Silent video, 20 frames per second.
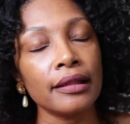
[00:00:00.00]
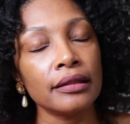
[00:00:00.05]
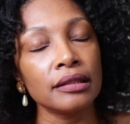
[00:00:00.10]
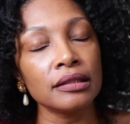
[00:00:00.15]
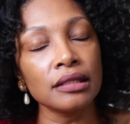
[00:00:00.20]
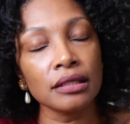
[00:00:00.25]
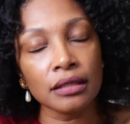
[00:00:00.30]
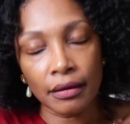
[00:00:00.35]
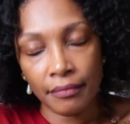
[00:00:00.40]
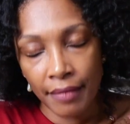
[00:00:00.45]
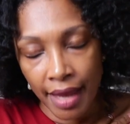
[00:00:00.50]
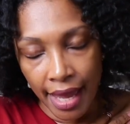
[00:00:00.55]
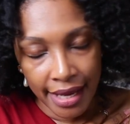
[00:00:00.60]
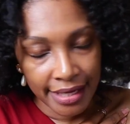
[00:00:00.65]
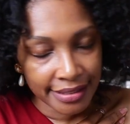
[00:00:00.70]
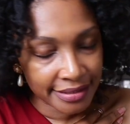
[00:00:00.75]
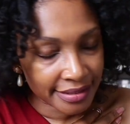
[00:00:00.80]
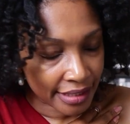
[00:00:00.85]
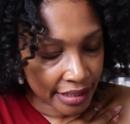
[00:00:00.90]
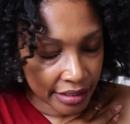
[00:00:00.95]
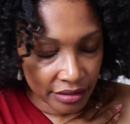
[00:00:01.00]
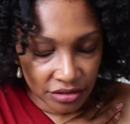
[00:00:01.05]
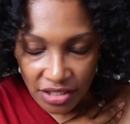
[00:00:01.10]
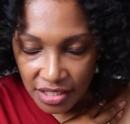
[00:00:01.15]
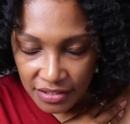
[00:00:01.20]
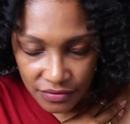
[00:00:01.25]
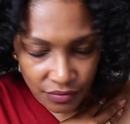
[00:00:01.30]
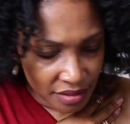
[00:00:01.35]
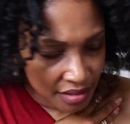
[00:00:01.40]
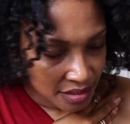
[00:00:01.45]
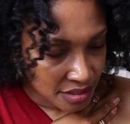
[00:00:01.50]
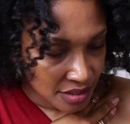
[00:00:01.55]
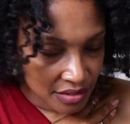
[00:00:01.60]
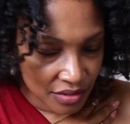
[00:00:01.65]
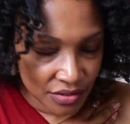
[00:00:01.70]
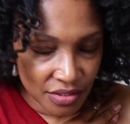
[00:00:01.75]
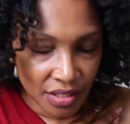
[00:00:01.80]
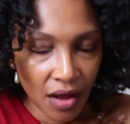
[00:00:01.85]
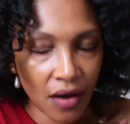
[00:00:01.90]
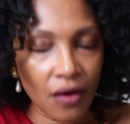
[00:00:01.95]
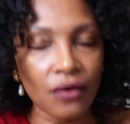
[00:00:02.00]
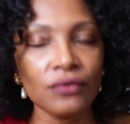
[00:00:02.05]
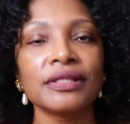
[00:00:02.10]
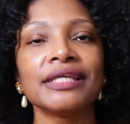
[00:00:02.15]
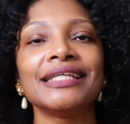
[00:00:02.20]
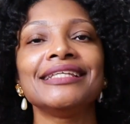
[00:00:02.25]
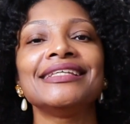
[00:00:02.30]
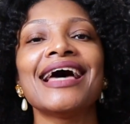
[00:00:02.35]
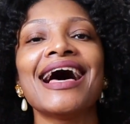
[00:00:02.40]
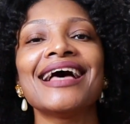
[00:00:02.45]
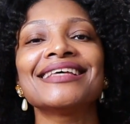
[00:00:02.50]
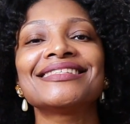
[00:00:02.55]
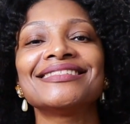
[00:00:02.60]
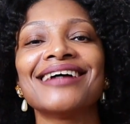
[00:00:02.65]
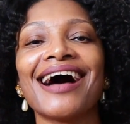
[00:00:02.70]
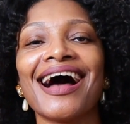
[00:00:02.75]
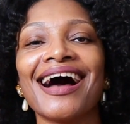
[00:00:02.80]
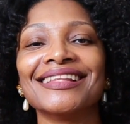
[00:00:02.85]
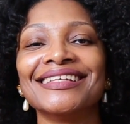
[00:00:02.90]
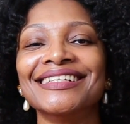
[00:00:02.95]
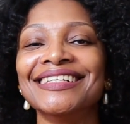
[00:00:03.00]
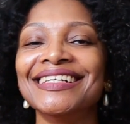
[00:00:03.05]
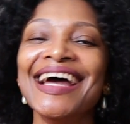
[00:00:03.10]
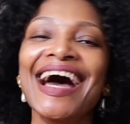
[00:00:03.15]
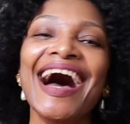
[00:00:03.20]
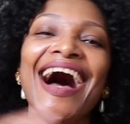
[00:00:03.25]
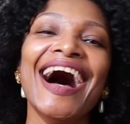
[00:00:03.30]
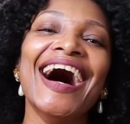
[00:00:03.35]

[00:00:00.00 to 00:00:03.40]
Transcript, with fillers: Look amazing just with scissors only. Yes, darling.